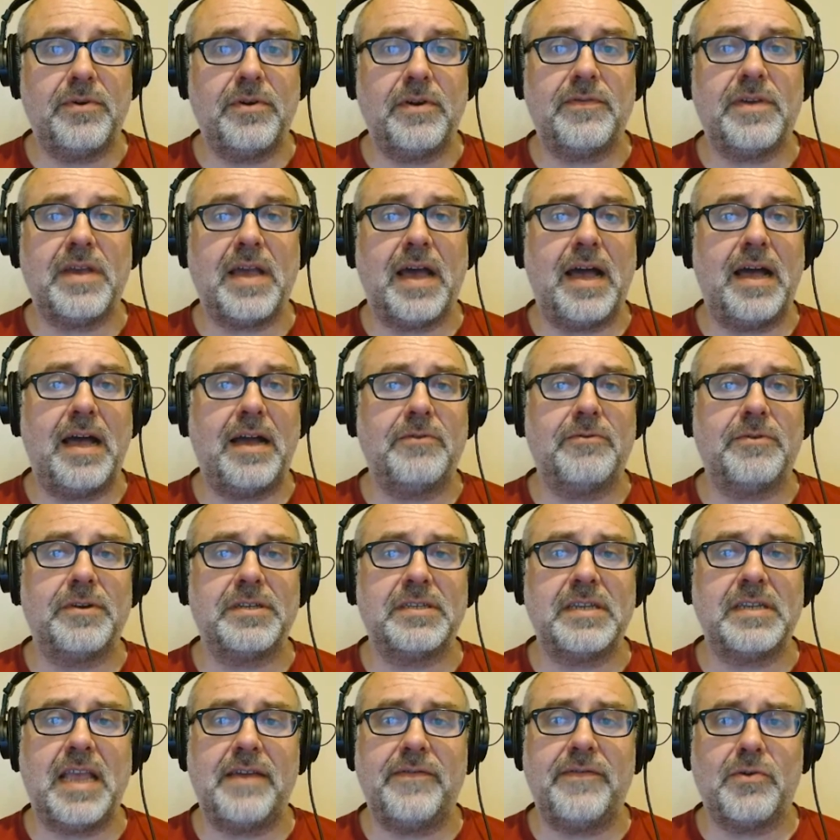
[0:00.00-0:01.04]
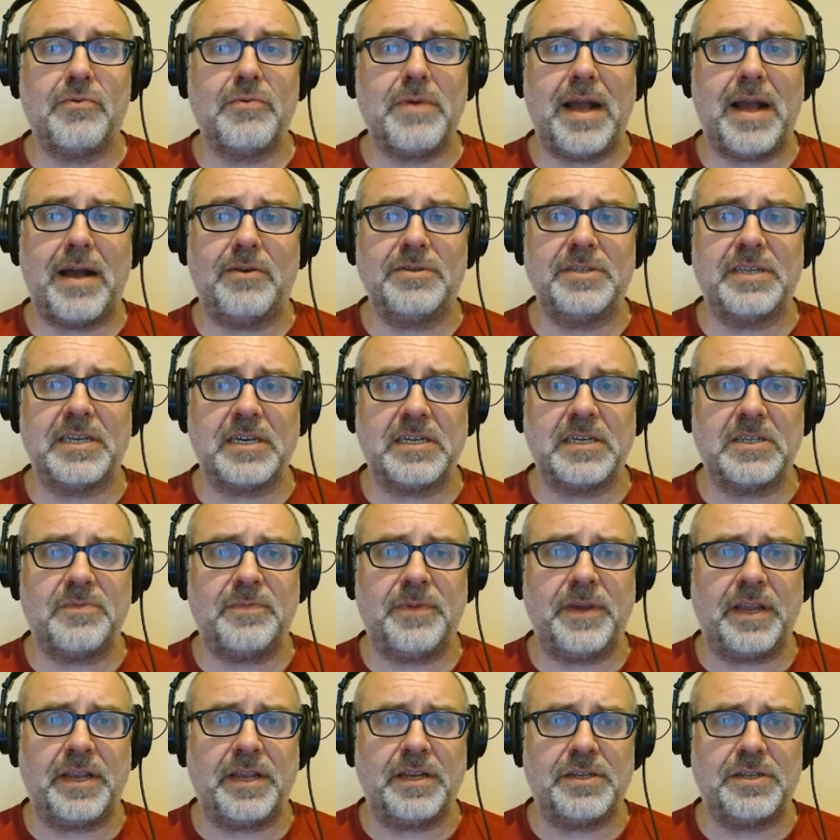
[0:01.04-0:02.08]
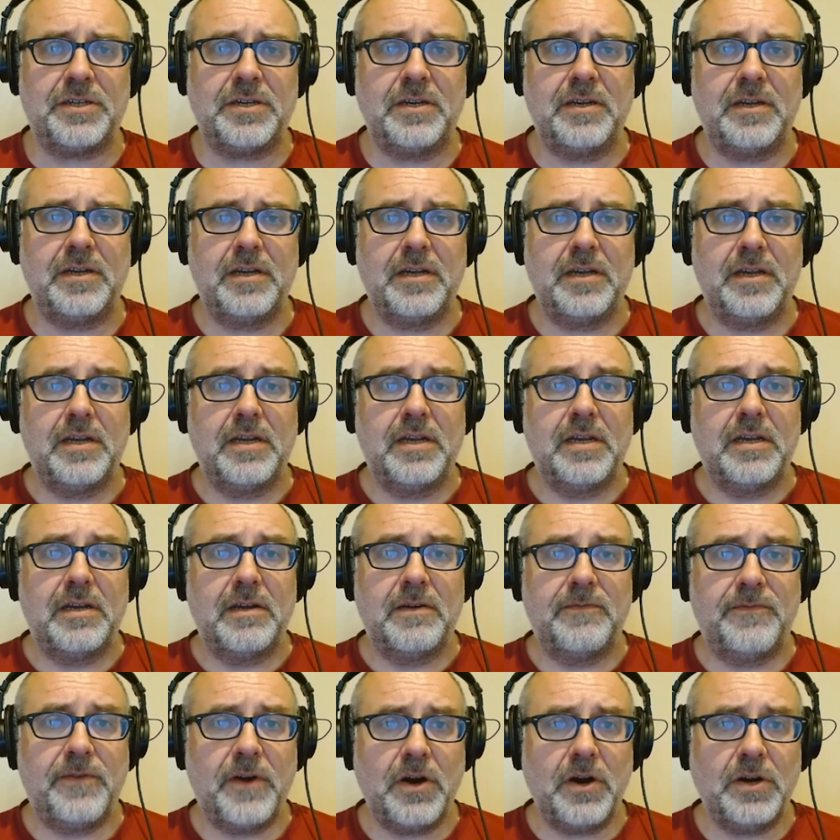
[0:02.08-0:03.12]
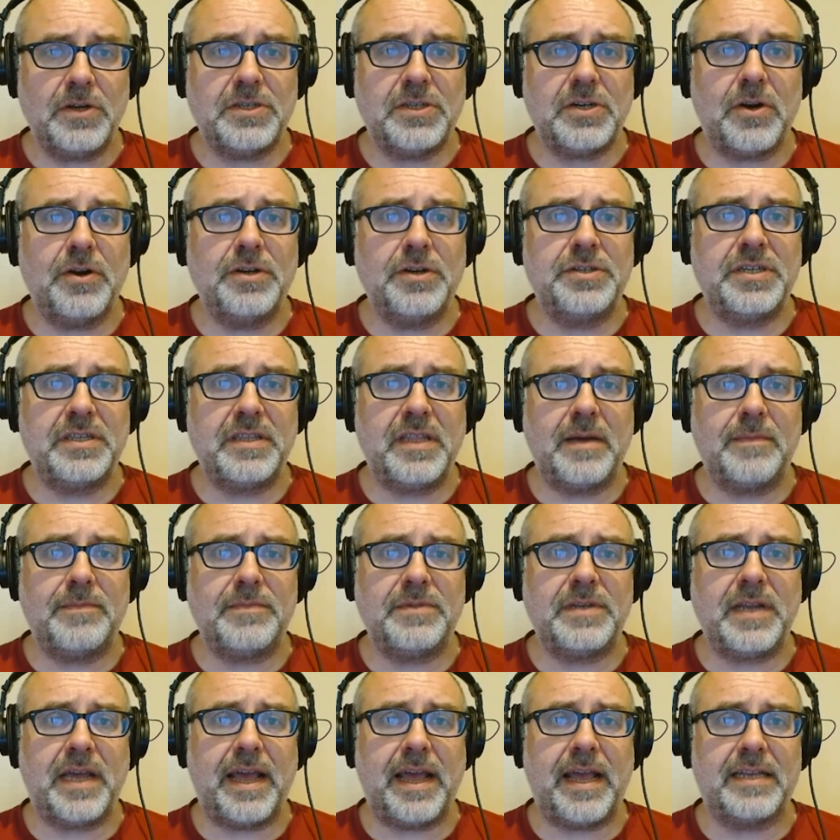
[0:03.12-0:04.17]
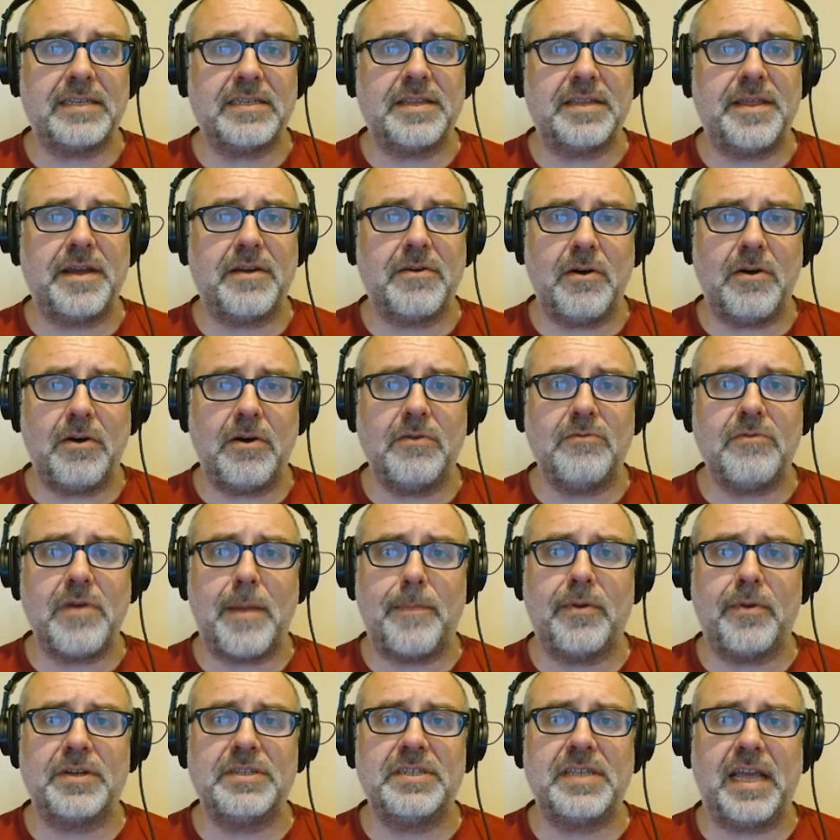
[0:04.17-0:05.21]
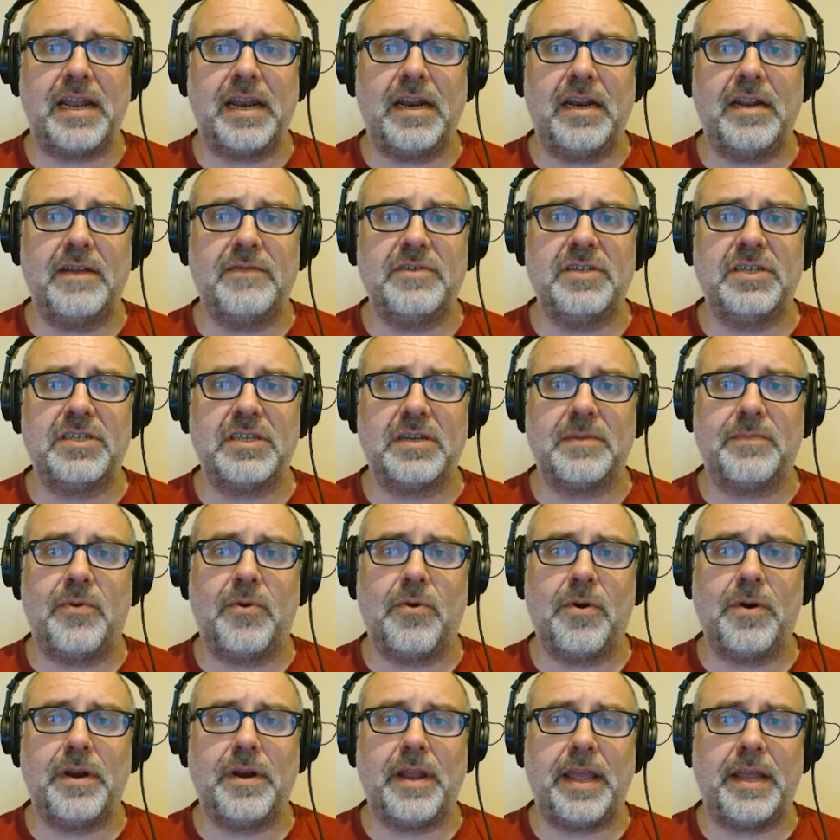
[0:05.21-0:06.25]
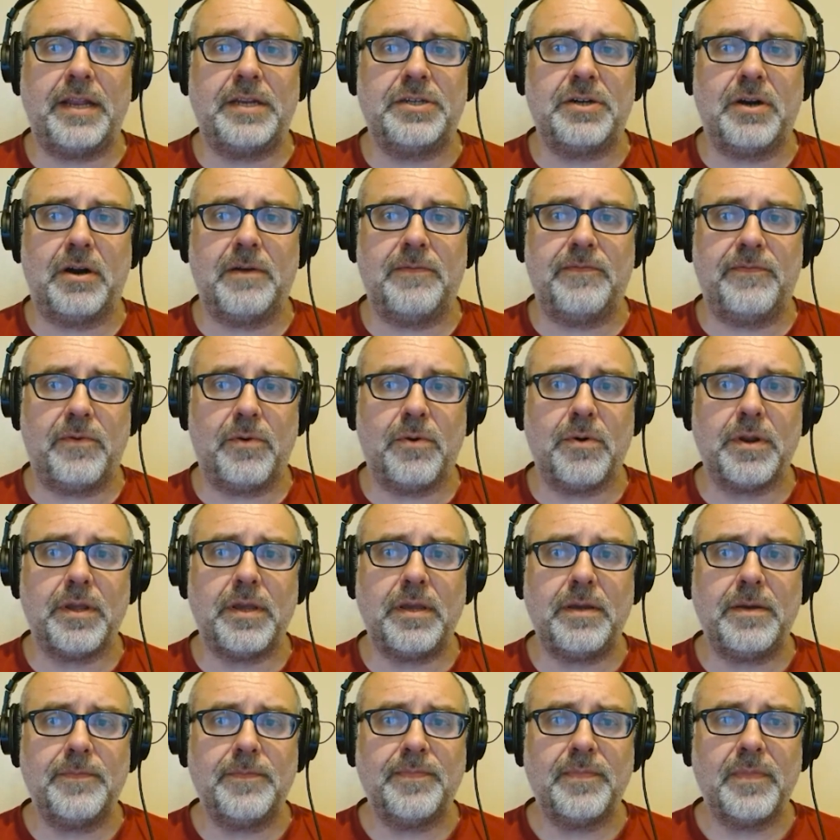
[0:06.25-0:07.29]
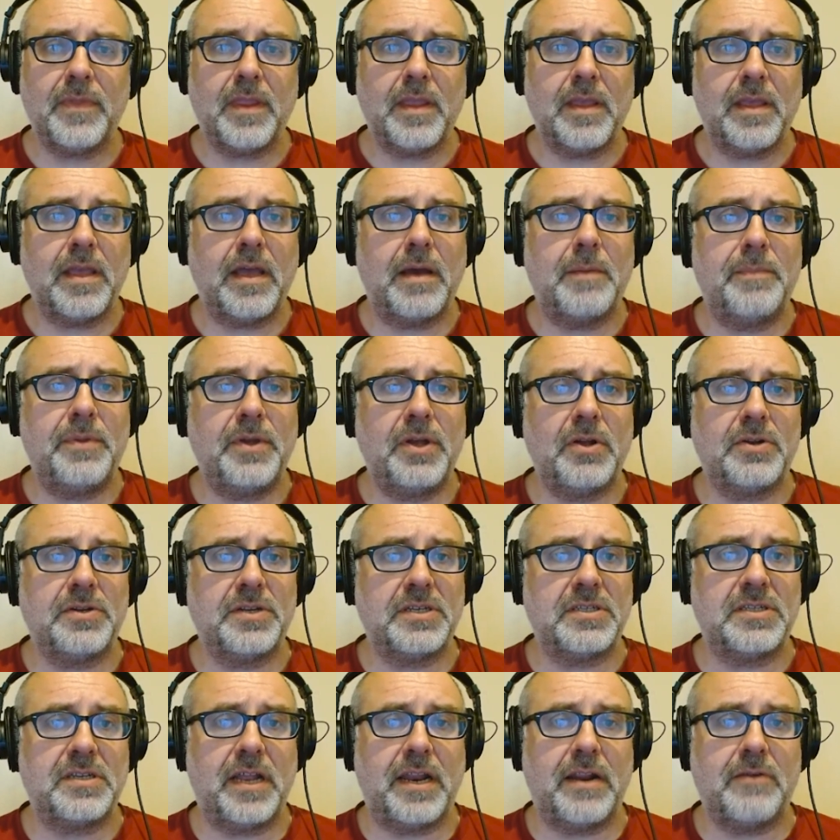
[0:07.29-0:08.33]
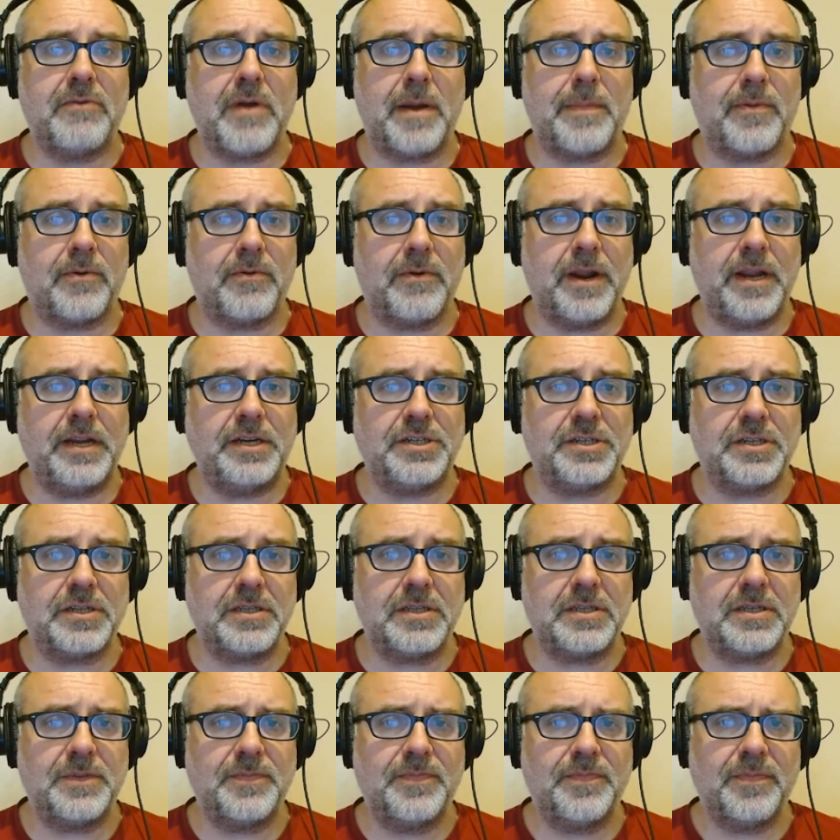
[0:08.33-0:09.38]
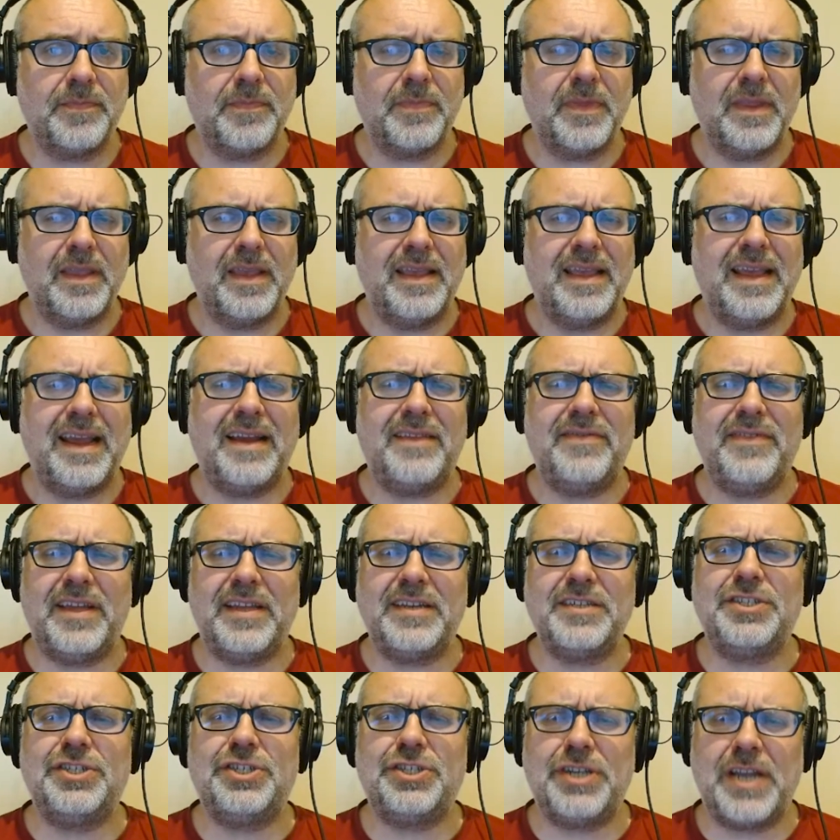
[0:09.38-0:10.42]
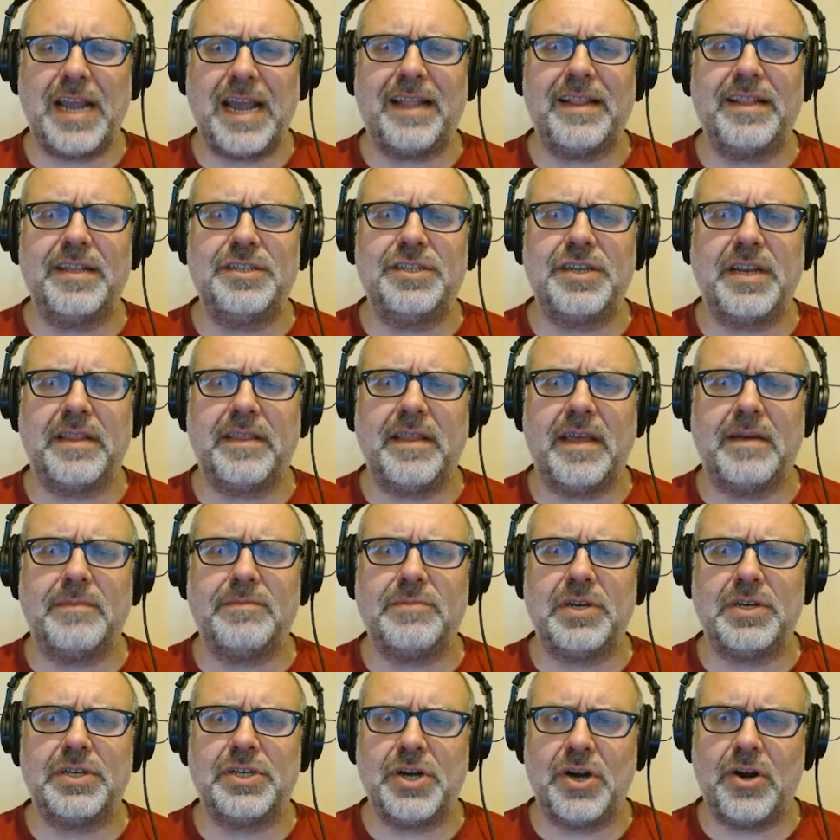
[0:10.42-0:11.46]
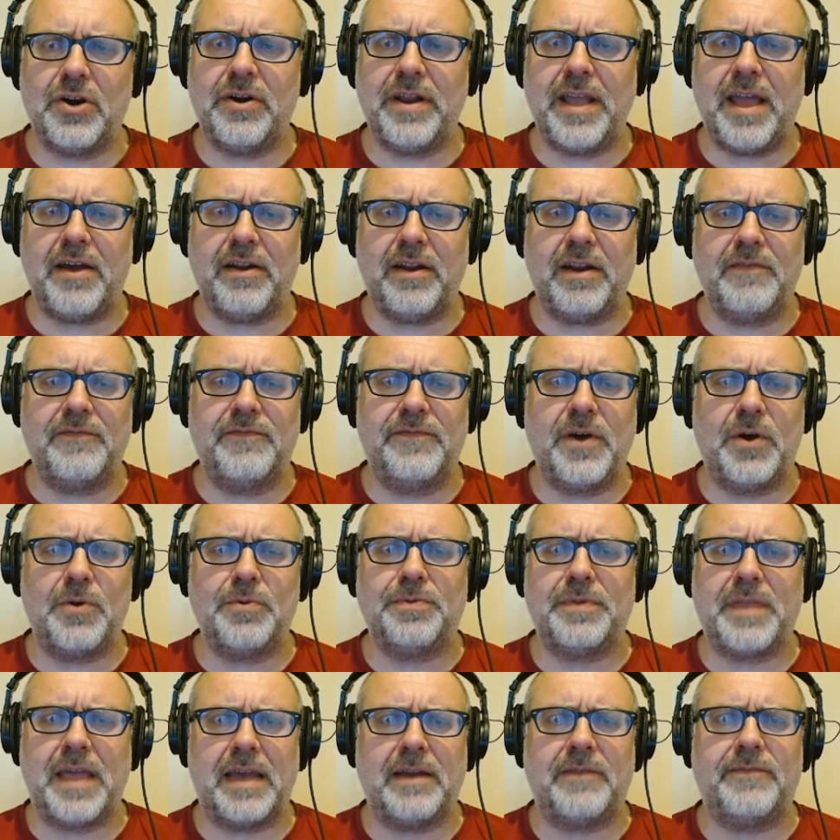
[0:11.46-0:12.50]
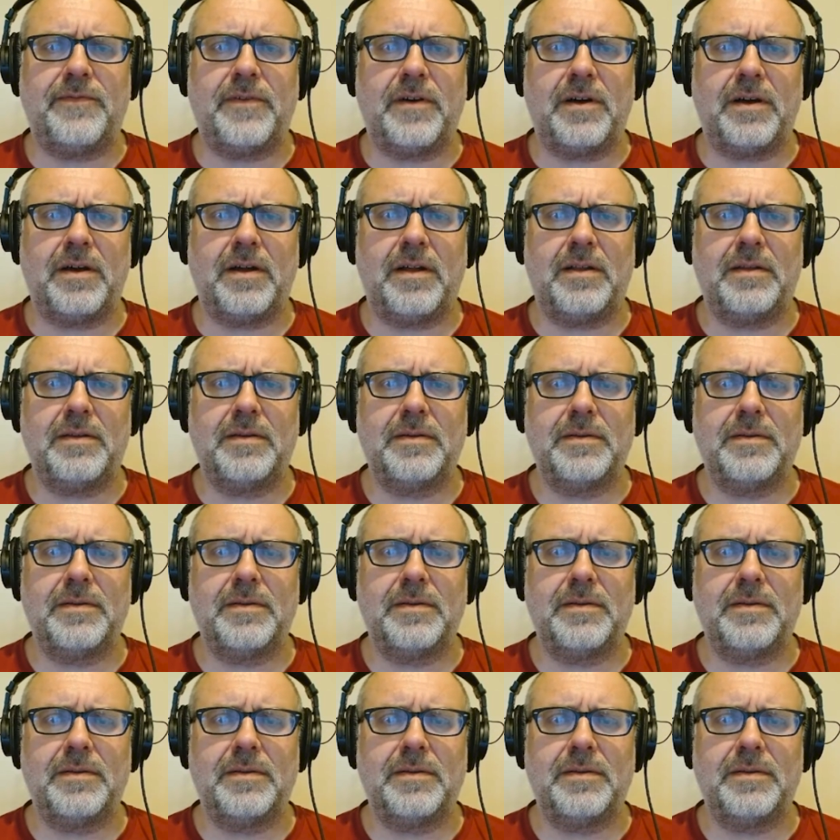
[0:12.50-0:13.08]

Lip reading: of Congress gave a rousing speech, first urging them to ask their own representatives to support H.R. 40, a bill to study reparations, and then challenging them to turn out and vote that fall.